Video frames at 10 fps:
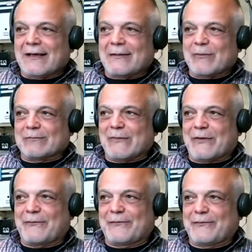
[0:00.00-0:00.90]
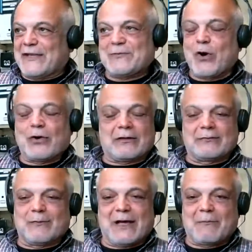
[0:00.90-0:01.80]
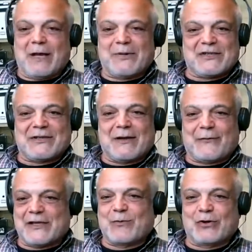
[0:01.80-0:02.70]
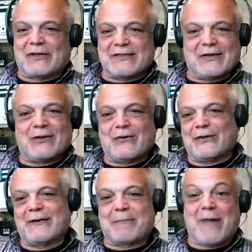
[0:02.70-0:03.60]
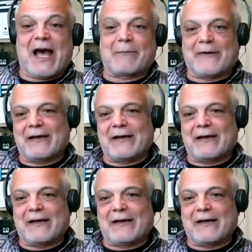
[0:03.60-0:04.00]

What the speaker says: And my Facebook, my personal Facebook is all over the map.